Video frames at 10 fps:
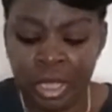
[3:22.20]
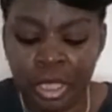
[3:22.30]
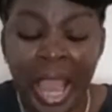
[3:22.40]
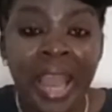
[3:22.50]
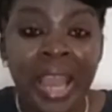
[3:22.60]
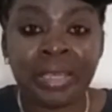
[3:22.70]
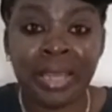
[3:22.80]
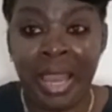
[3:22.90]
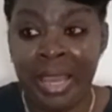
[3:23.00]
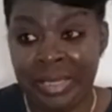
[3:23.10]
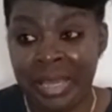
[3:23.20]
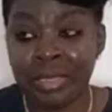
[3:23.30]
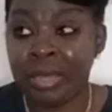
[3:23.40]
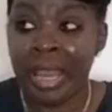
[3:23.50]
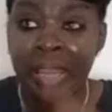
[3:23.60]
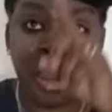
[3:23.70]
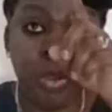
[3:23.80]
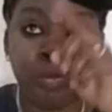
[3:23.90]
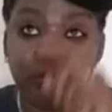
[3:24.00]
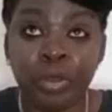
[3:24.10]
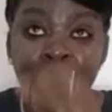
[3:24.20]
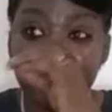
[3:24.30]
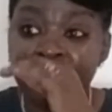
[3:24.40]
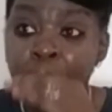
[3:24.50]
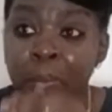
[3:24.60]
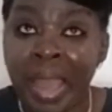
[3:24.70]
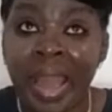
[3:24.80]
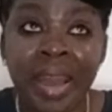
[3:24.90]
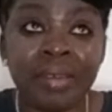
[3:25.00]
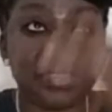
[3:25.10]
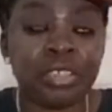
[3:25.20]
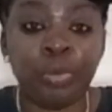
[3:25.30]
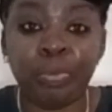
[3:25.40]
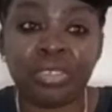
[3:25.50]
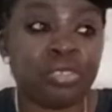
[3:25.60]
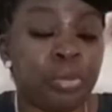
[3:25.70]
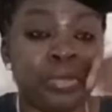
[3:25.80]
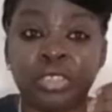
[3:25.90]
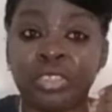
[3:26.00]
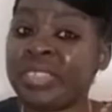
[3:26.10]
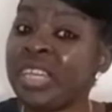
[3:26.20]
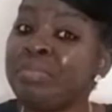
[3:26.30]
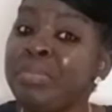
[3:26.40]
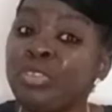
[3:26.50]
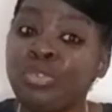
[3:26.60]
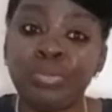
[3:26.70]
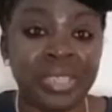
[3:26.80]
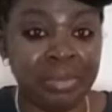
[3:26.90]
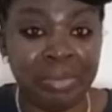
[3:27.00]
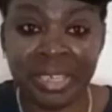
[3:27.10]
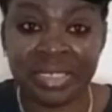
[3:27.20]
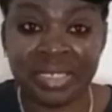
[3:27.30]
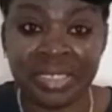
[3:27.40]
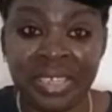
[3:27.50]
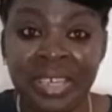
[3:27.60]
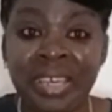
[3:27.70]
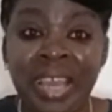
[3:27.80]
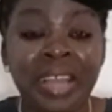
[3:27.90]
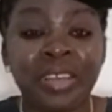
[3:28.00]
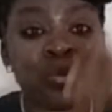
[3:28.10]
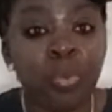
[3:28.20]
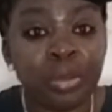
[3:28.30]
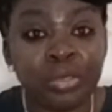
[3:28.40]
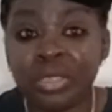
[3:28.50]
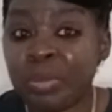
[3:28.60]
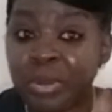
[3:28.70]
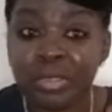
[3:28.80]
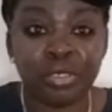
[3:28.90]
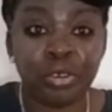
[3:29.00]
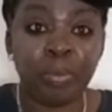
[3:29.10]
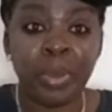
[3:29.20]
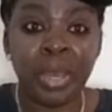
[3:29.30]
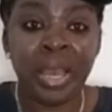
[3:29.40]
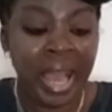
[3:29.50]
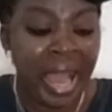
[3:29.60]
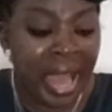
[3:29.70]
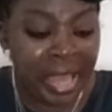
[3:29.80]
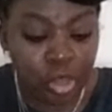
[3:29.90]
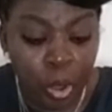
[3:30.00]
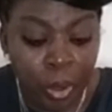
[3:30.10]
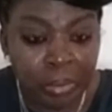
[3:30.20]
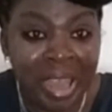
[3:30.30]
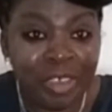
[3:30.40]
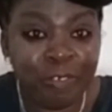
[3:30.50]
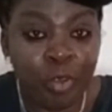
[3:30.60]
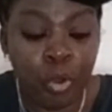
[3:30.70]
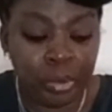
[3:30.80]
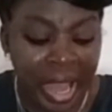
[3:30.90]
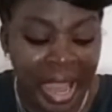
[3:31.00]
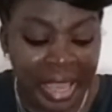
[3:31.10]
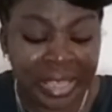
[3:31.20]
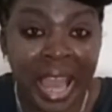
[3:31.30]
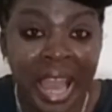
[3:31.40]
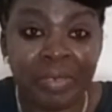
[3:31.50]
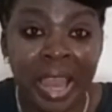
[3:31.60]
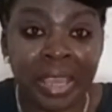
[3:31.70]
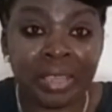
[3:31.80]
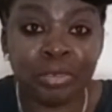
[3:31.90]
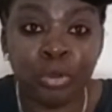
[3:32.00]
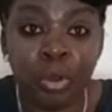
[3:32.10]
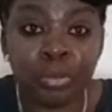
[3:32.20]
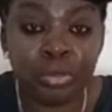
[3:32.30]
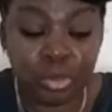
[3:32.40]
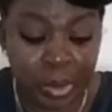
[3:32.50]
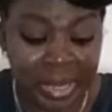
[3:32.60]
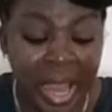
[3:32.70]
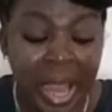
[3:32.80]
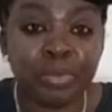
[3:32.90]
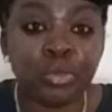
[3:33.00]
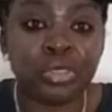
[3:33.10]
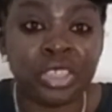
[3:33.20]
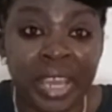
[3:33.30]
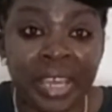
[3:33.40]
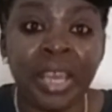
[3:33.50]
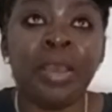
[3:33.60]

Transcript: I, I can from my house to the bus stop does not take me 2 3 minutes. I just walk to the bus stop, and on my phone I go to an app to check